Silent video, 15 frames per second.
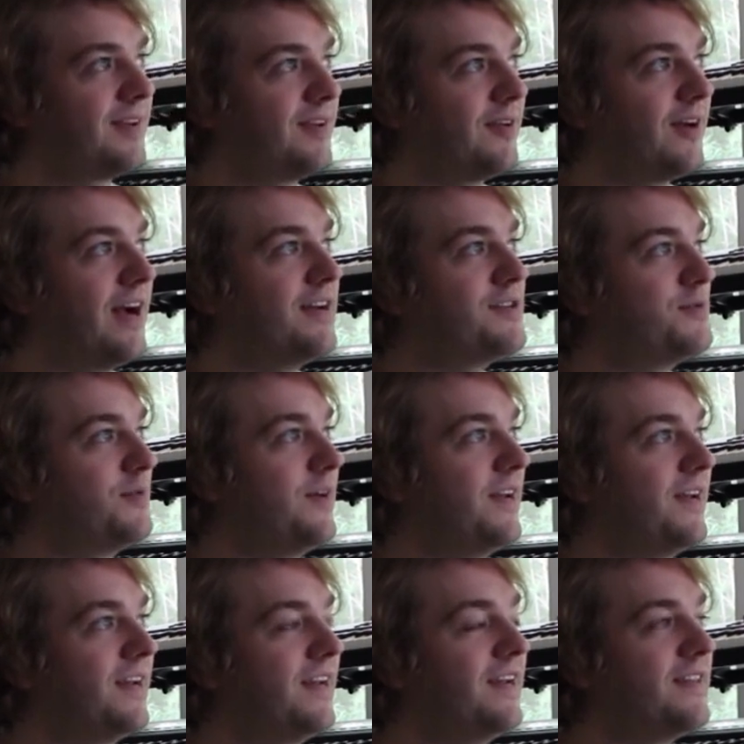
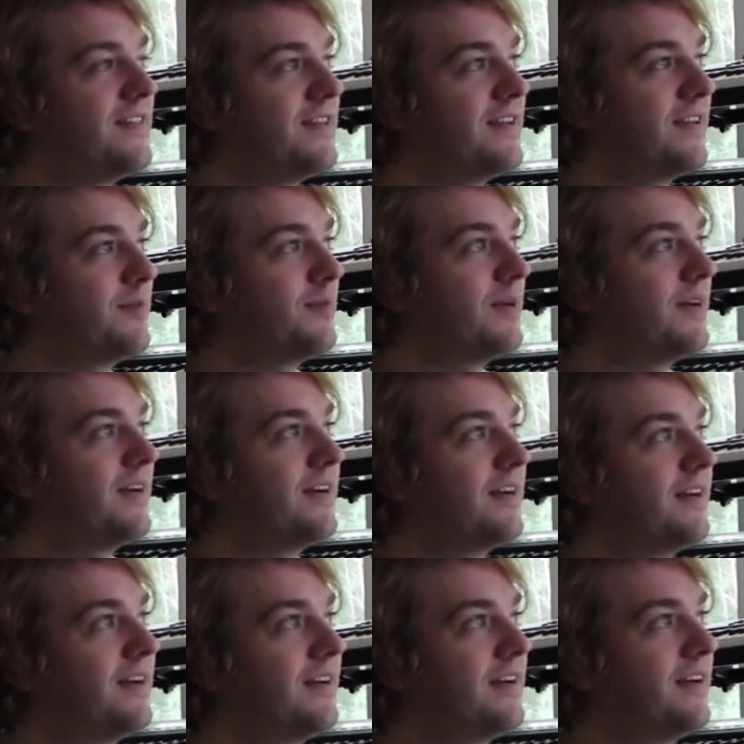graduating anything, but
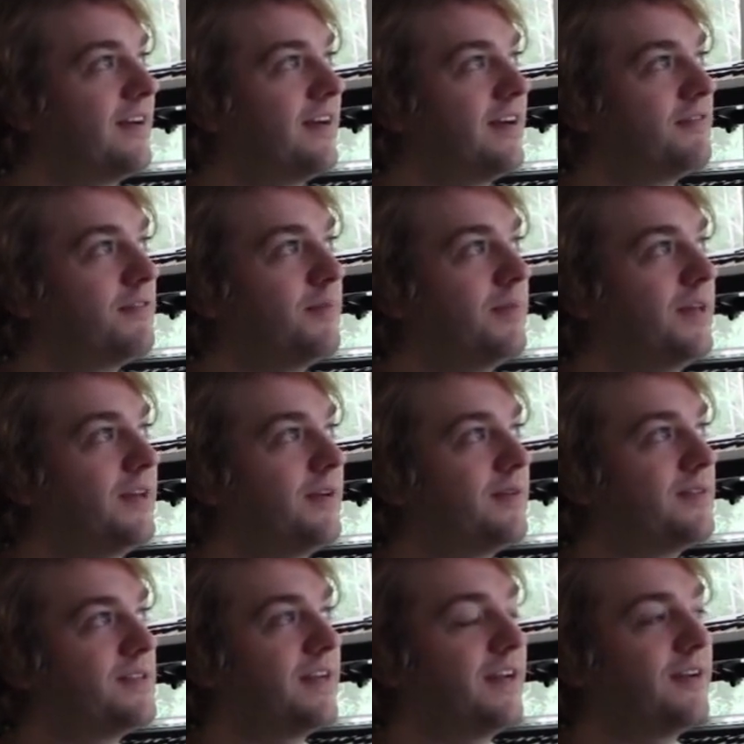for me it
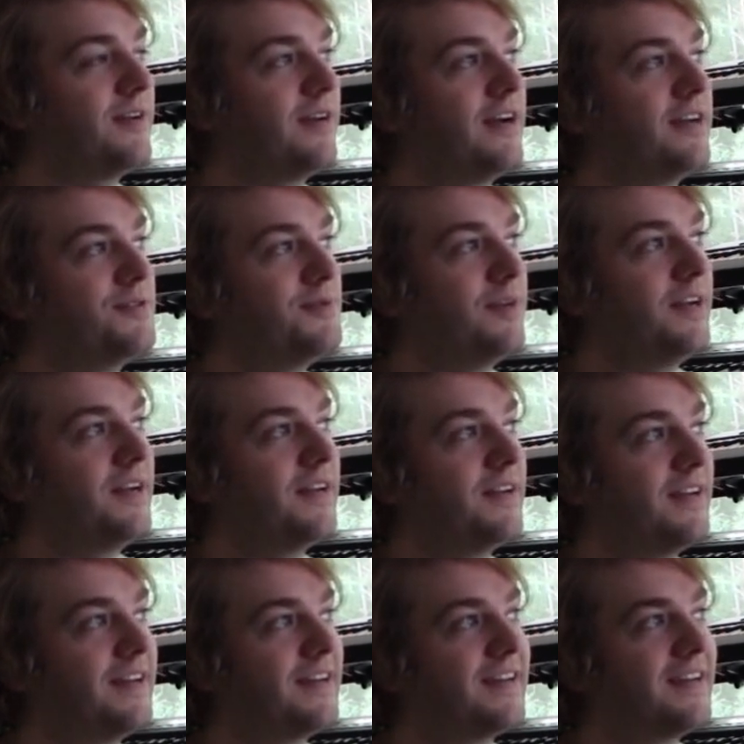was like graduating
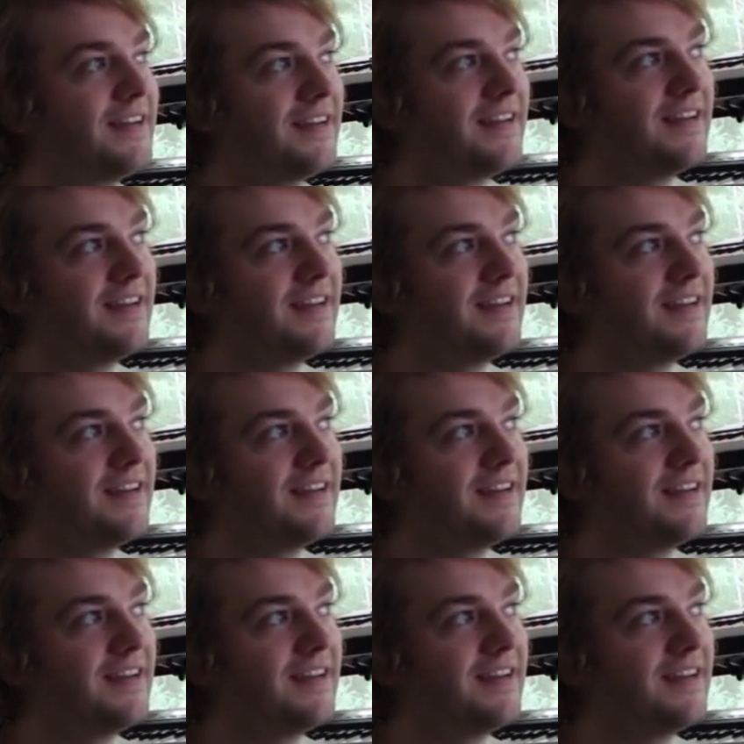like